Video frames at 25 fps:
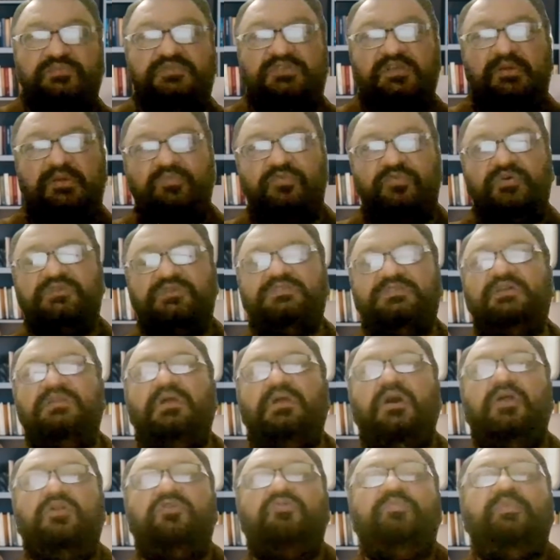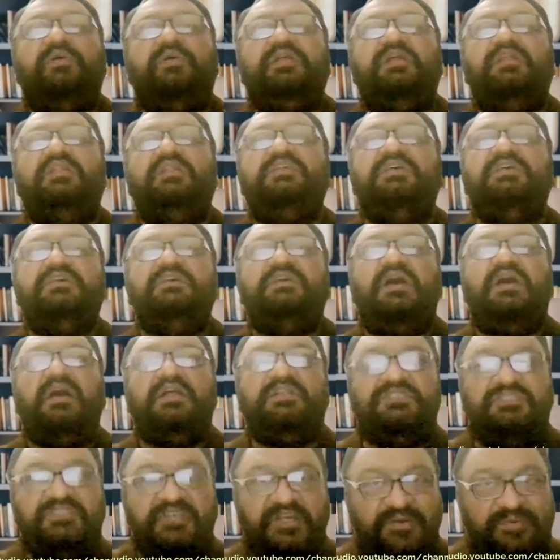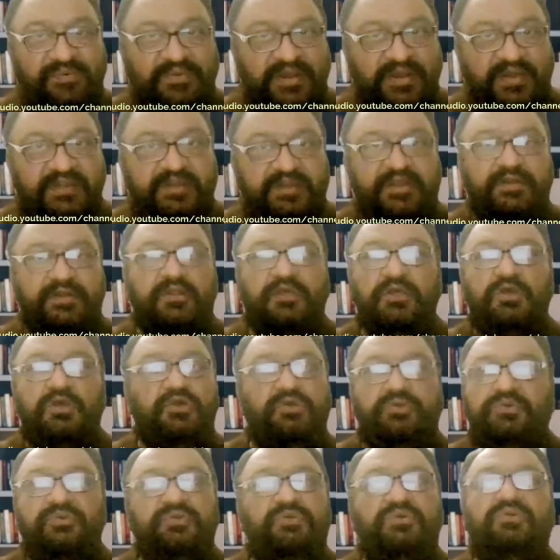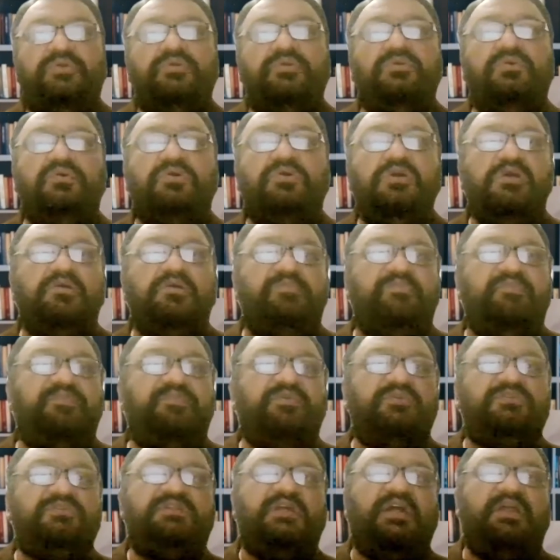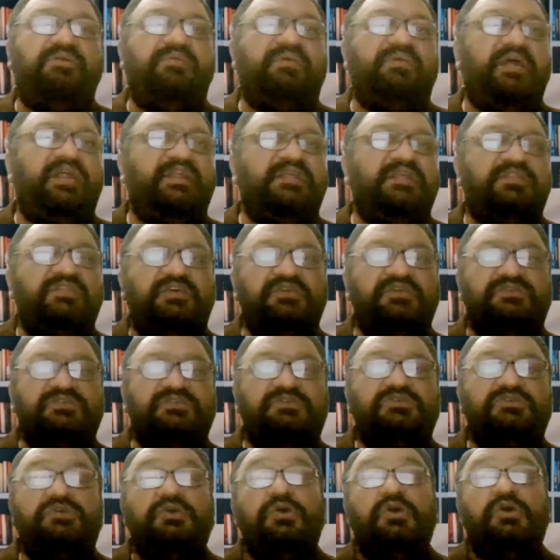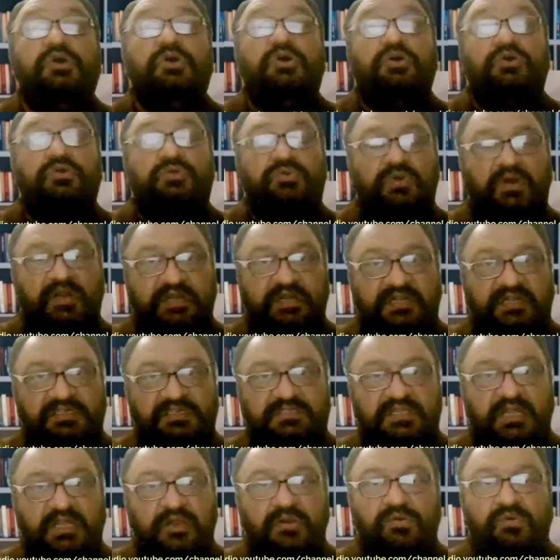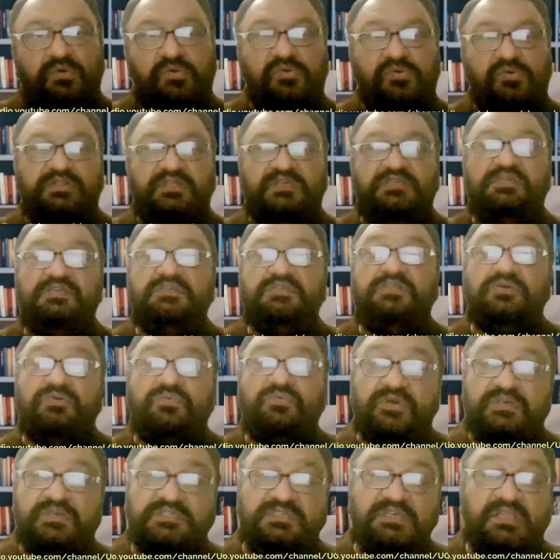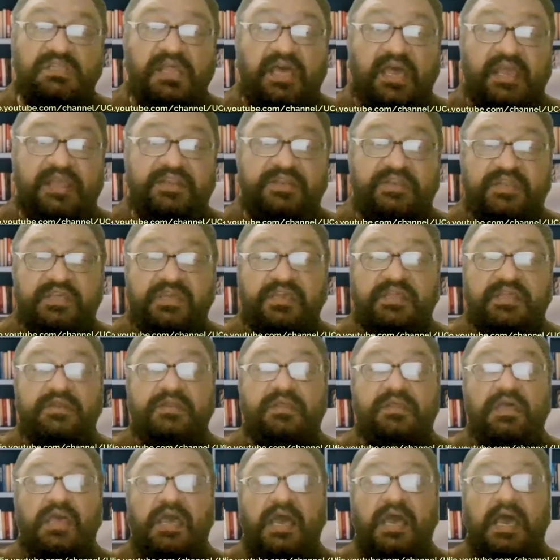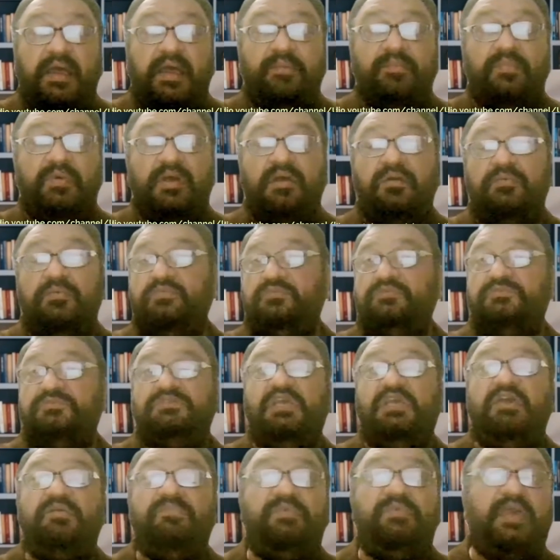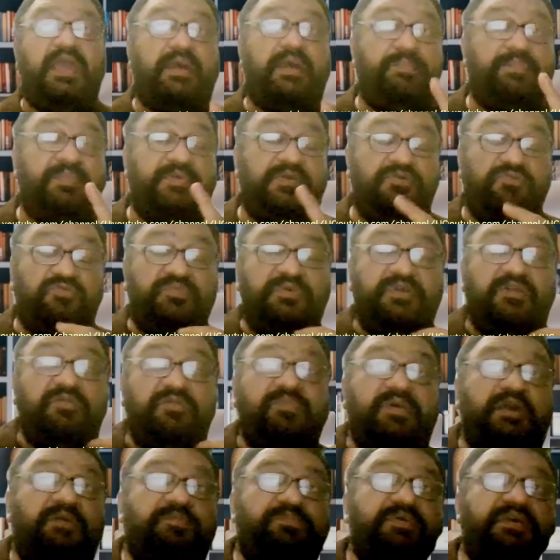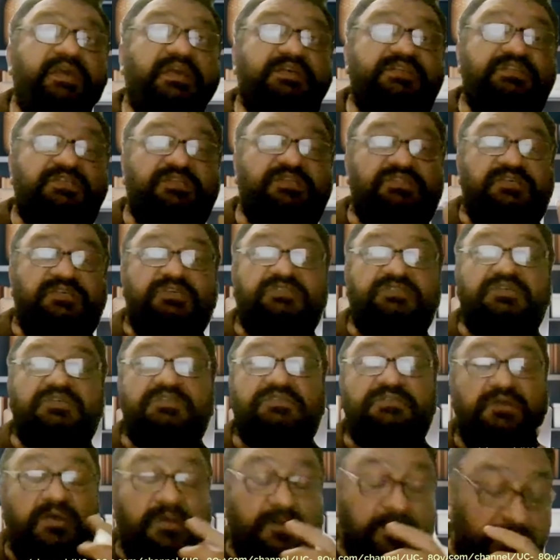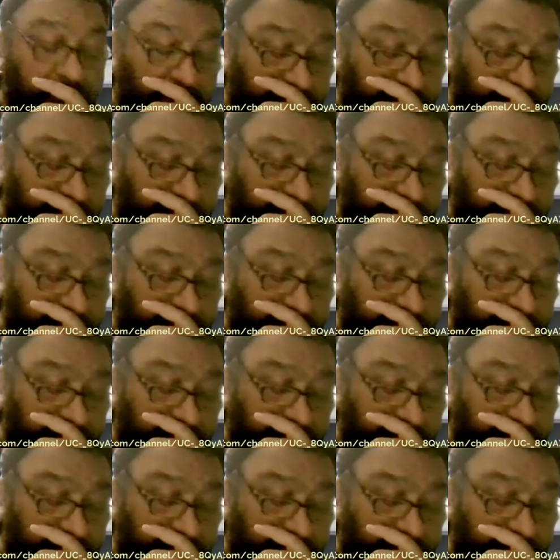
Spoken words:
Some questions automatically are generated. You don't know, but when you start writing thesis, you understand, oh, this is the question I need. Same happened to me in my PhD thesis.